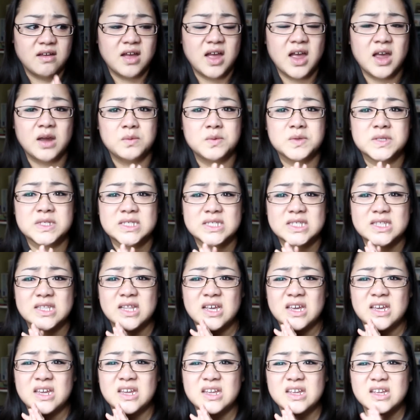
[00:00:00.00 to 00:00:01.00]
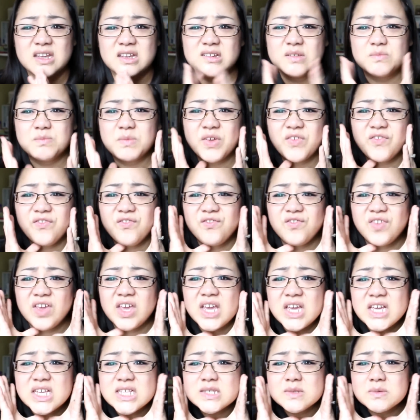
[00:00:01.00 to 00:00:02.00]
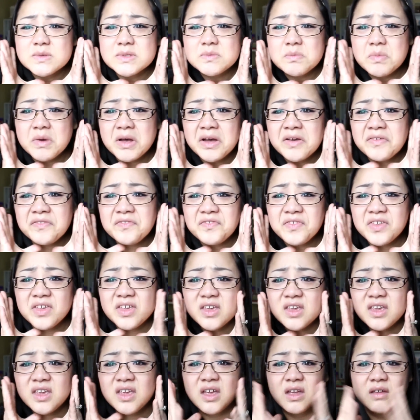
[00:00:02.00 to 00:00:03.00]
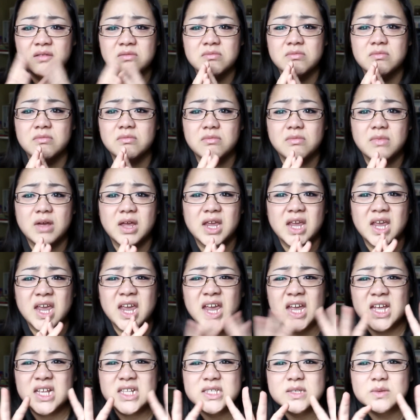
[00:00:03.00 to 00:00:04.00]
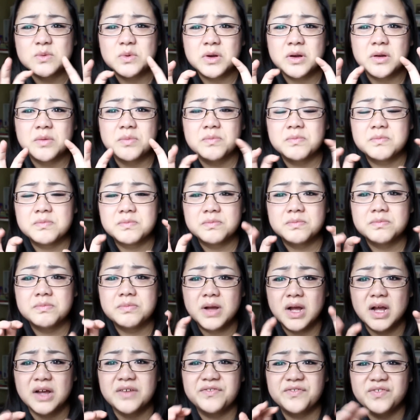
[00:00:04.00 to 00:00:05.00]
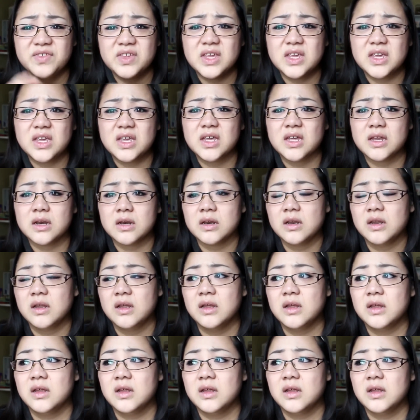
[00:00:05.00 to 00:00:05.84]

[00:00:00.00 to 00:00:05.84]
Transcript: I was like, my face was puffy, and my hands were puffy, and